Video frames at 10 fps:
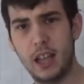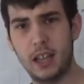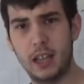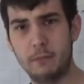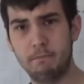
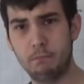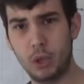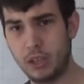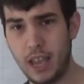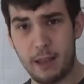Um,
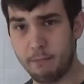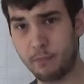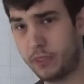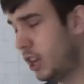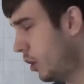but, yeah,
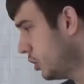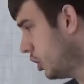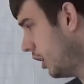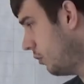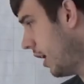you know, a
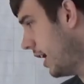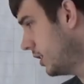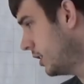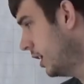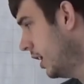solid
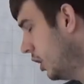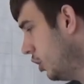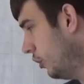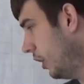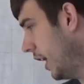race
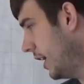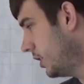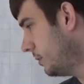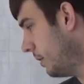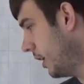
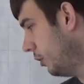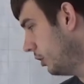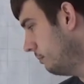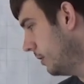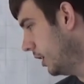nonetheless by
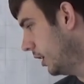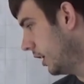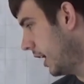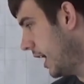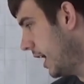
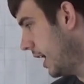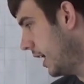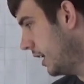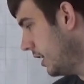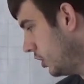Hulkenberg,
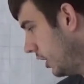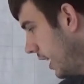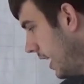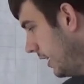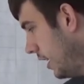and he's going
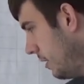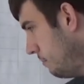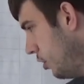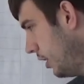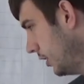to get nine
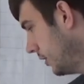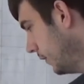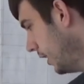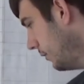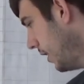points
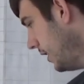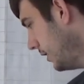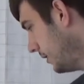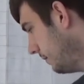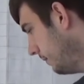for that
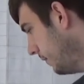race.